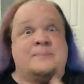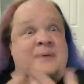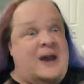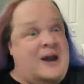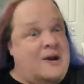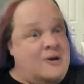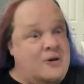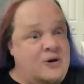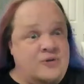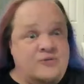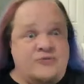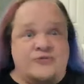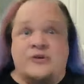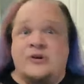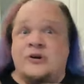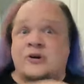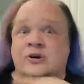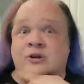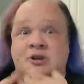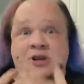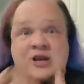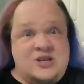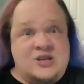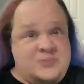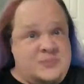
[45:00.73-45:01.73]

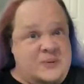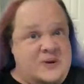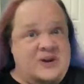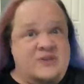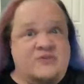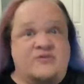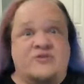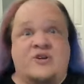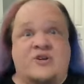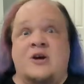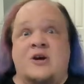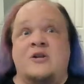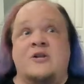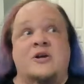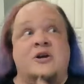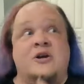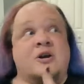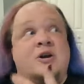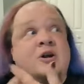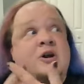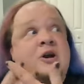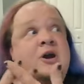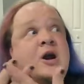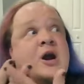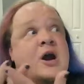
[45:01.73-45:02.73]
powerful lesbian of
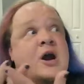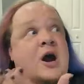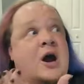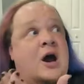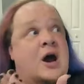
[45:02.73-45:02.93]
color